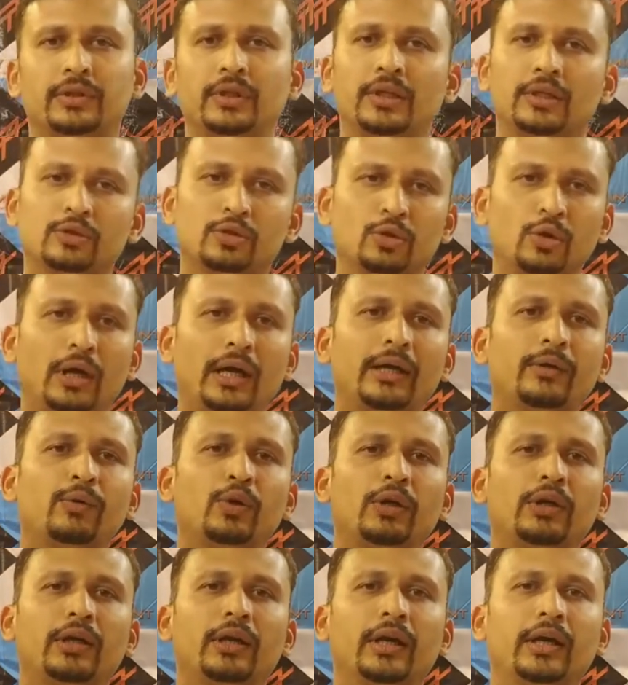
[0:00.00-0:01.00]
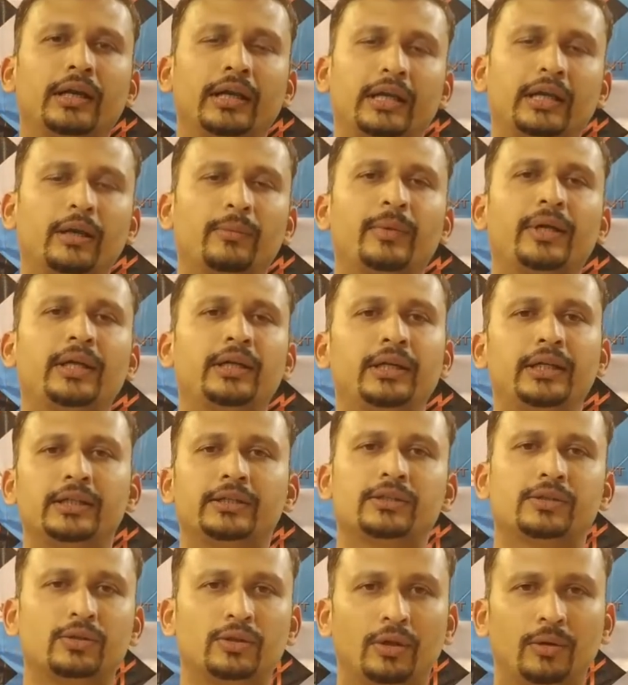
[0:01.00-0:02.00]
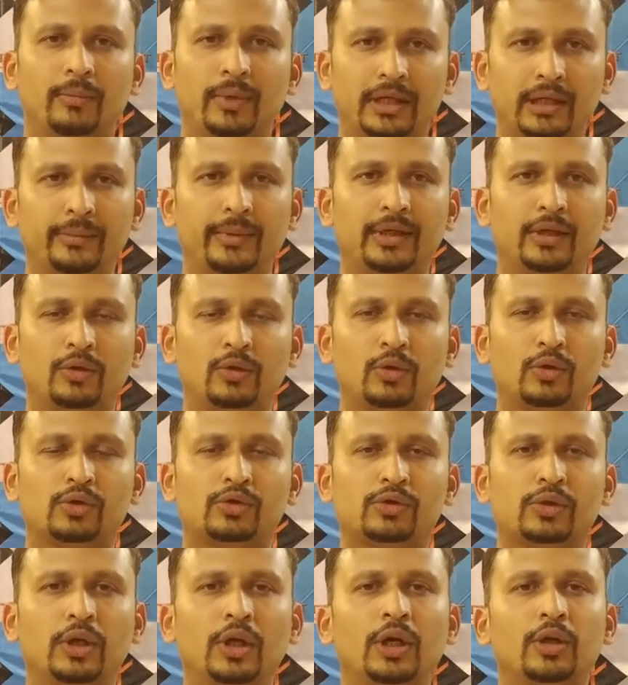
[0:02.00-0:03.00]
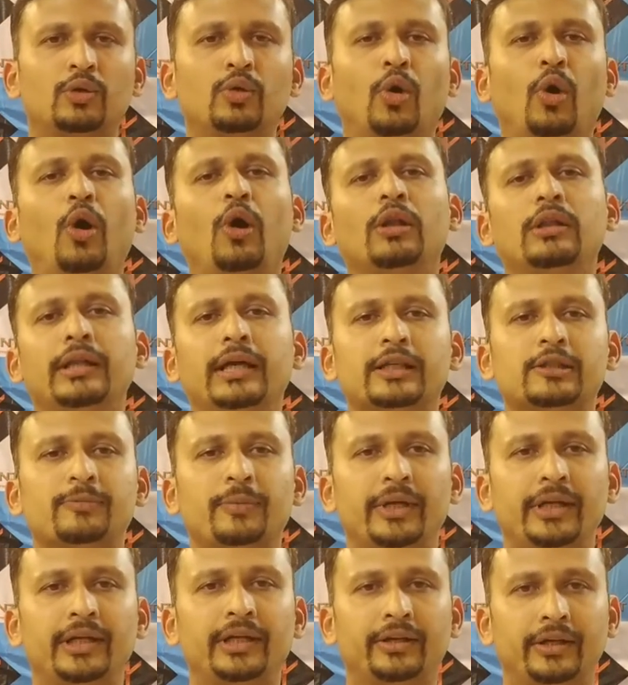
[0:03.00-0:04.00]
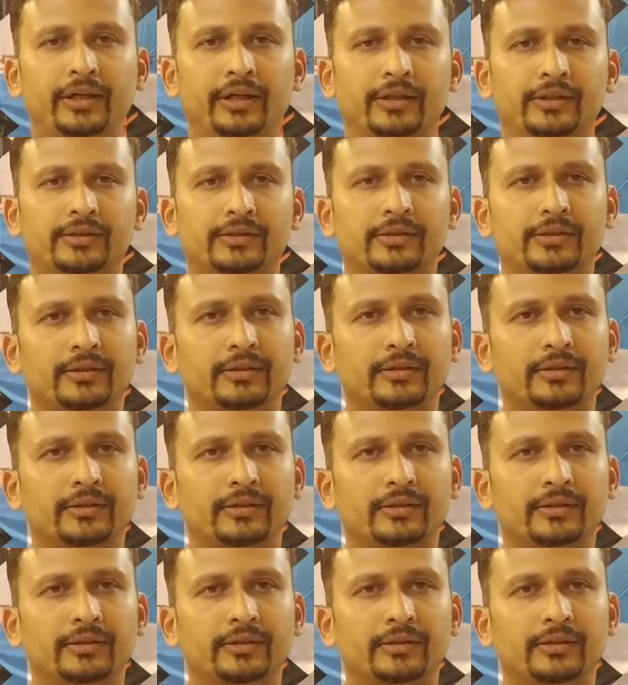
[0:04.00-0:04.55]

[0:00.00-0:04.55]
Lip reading: So I would recommend this Money Mint course to all the aspiring traders.